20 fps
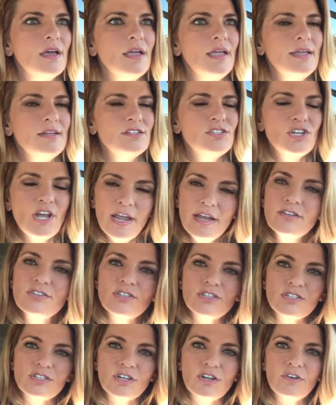it
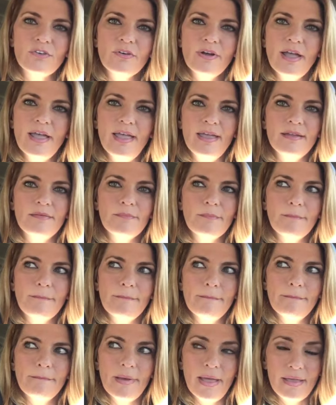changes you. And
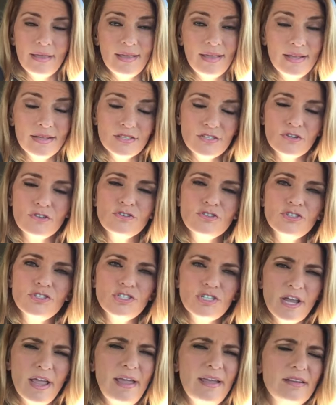my kids are
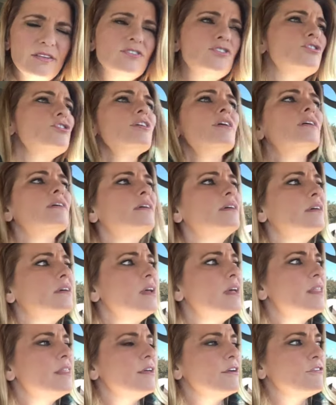changed.
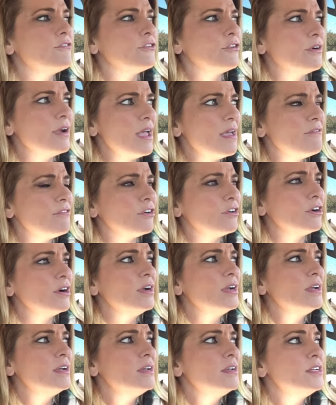They're forever
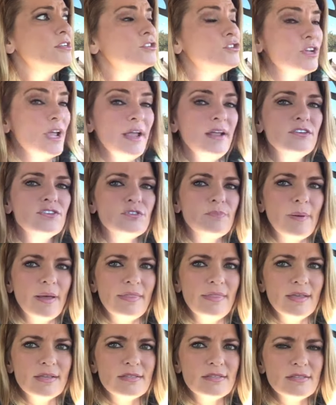changed
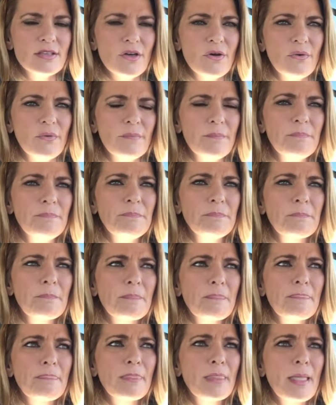by this. So,
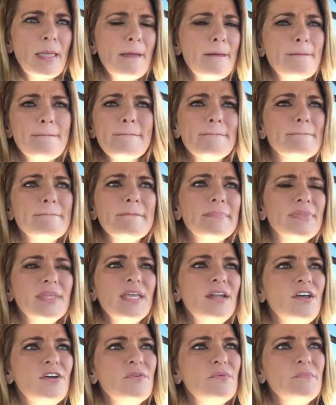
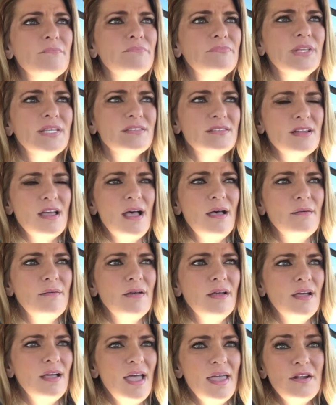it's not,
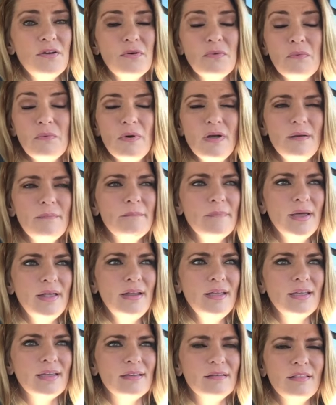I don't want
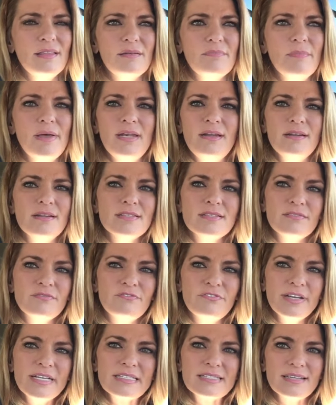money. Like, money
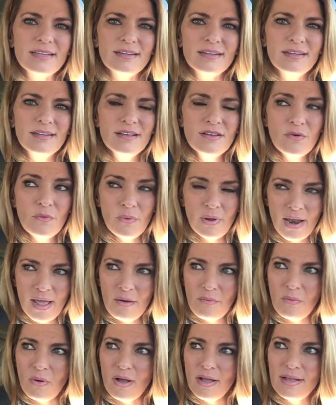doesn't fix it. What
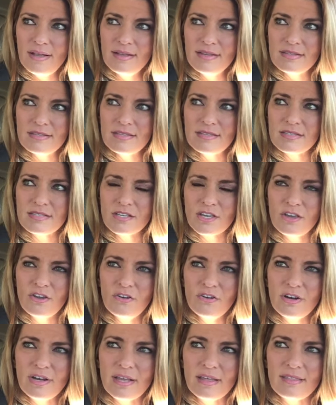I want is the
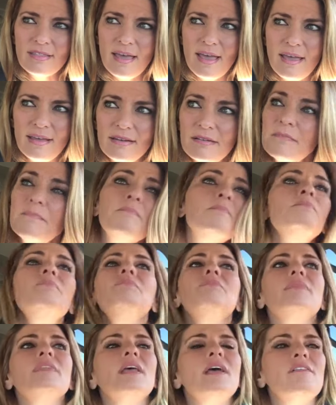security that
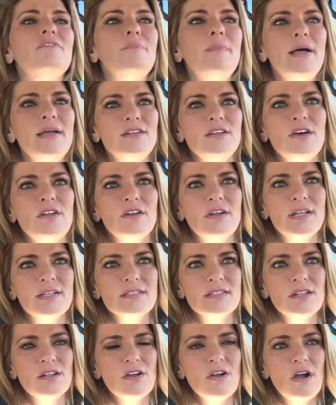if my daughter
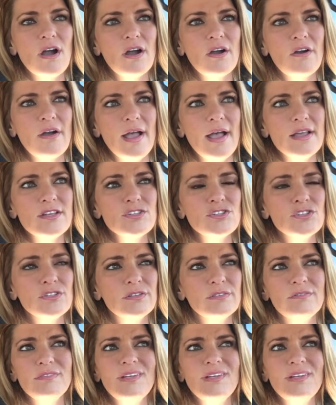gets in a car crash,